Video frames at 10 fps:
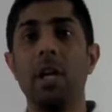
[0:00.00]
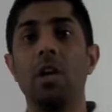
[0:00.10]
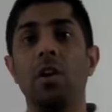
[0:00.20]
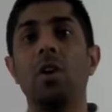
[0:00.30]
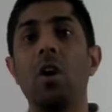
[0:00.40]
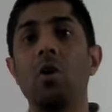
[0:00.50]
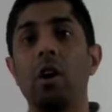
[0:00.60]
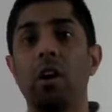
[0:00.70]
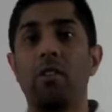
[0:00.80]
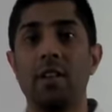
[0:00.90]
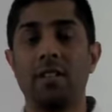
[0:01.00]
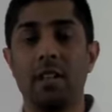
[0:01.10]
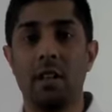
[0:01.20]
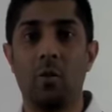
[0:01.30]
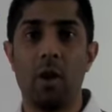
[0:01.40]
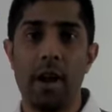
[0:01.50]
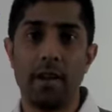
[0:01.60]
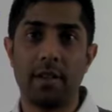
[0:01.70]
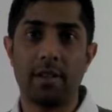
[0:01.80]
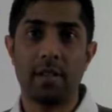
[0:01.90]
you know you're increasing the
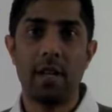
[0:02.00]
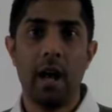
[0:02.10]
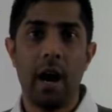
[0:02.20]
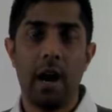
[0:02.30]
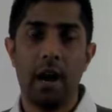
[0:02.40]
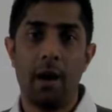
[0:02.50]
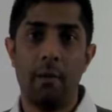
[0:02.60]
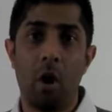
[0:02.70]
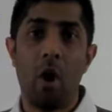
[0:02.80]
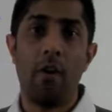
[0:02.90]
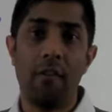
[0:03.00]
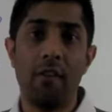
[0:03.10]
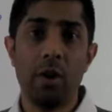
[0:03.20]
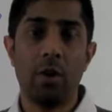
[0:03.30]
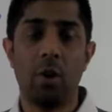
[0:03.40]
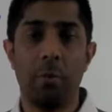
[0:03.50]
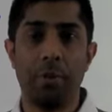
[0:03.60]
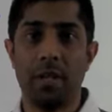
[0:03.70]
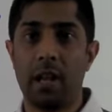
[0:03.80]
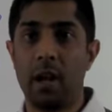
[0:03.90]
awareness of your
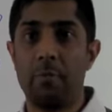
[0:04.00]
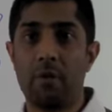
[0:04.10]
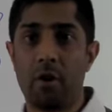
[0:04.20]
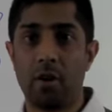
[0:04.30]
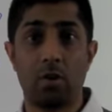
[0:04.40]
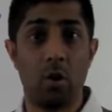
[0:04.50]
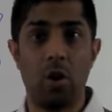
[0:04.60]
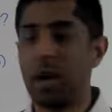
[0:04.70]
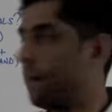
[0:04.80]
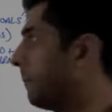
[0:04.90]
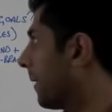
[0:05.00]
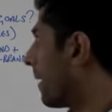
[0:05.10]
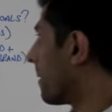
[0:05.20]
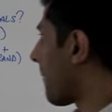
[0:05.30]
particular products or your company.